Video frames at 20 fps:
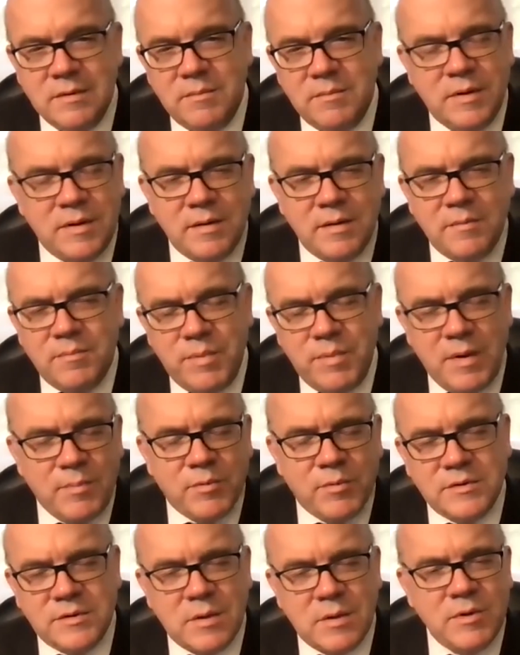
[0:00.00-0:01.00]
that
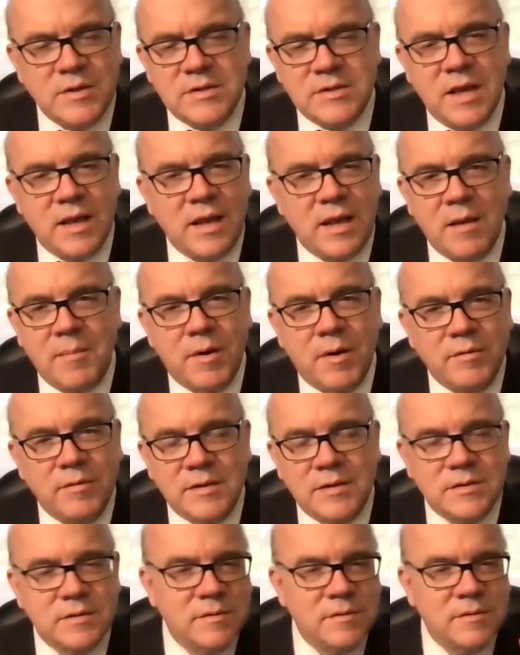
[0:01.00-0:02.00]
somebody's thinking about
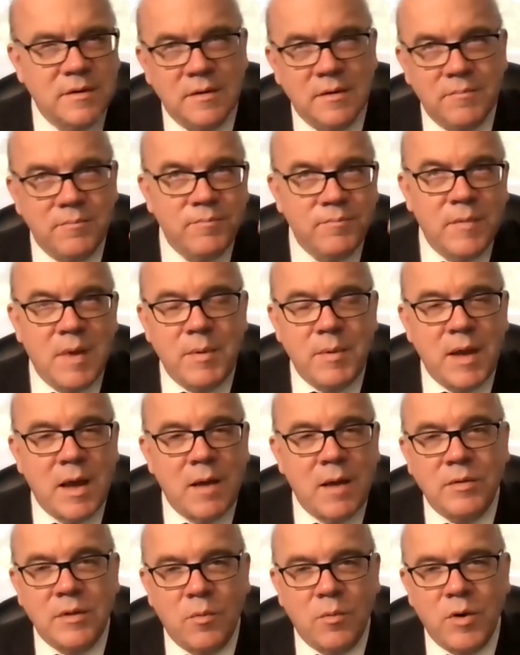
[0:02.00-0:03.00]
that's maybe
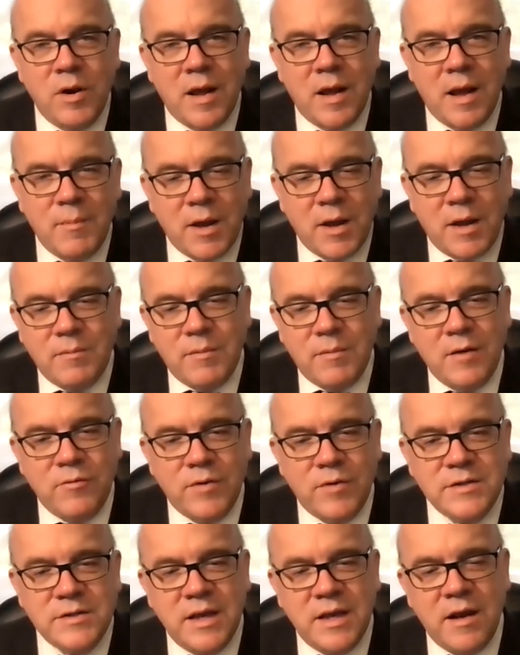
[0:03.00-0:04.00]
I'm not
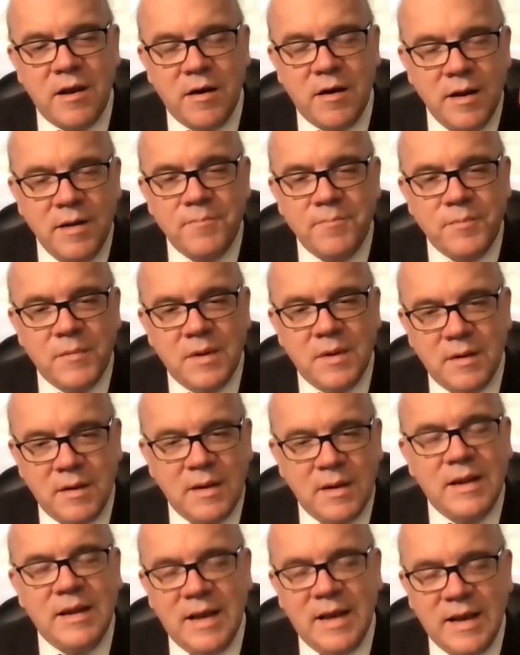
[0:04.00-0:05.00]
addressing here,
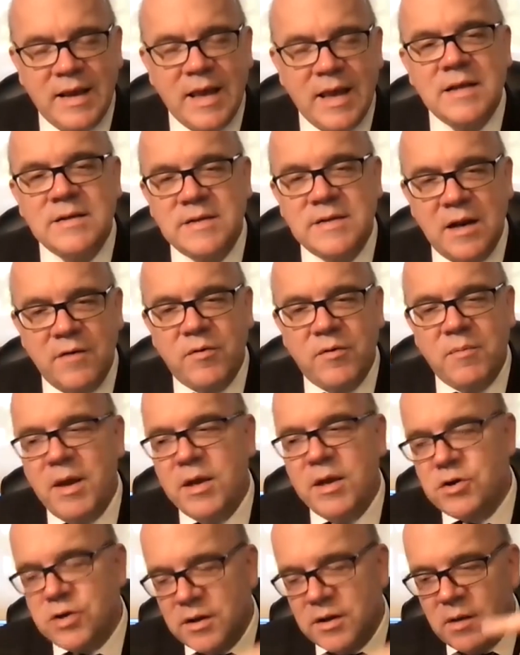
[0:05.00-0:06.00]
get us that
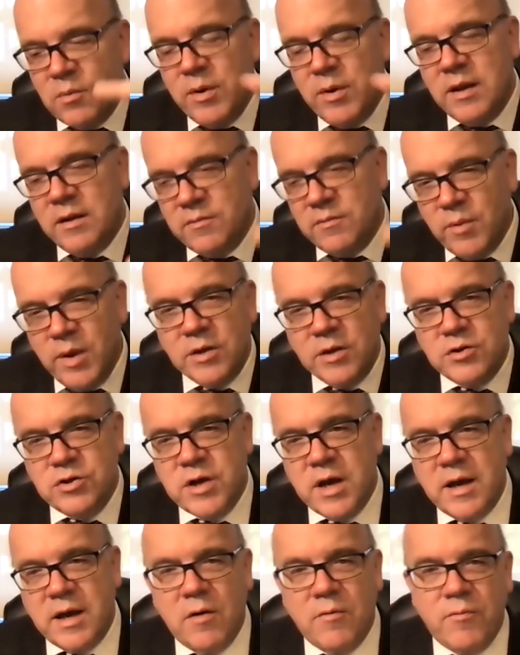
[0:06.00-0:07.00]
information and we can
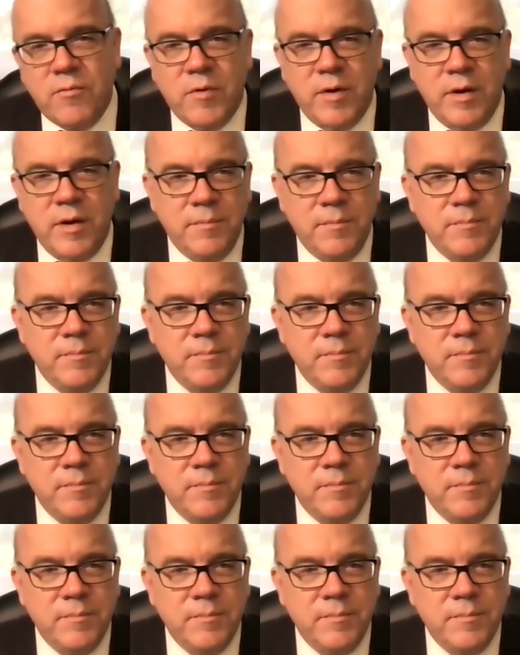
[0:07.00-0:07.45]
check it out for you.